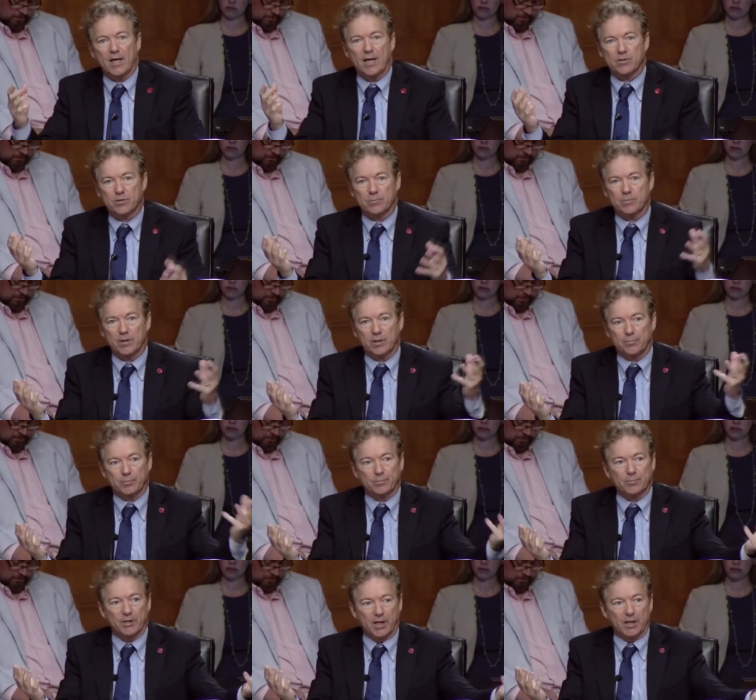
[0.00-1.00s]
hasn't been
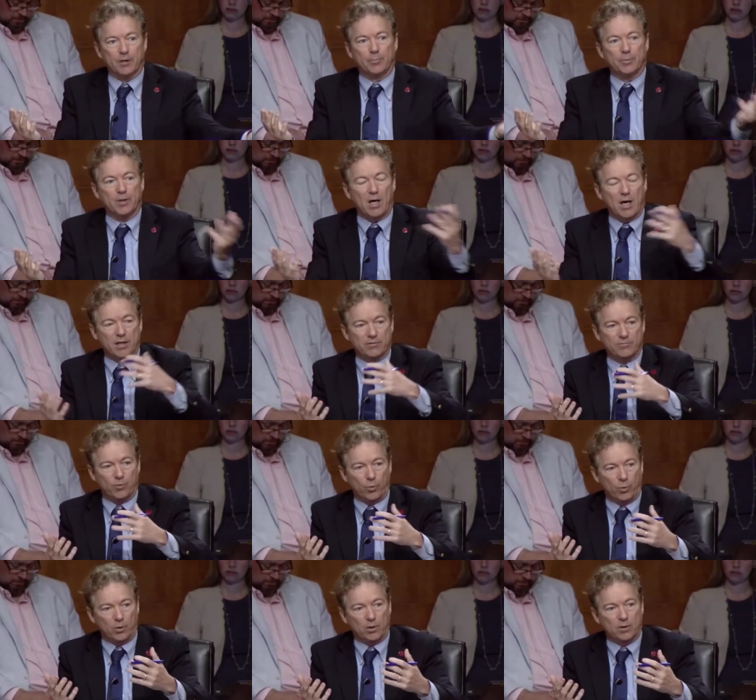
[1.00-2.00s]
yet applied
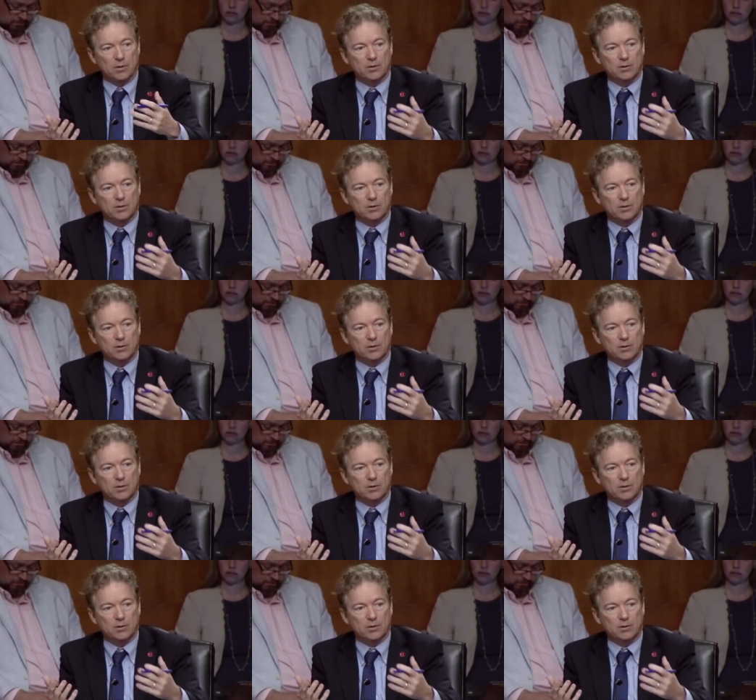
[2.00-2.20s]
for?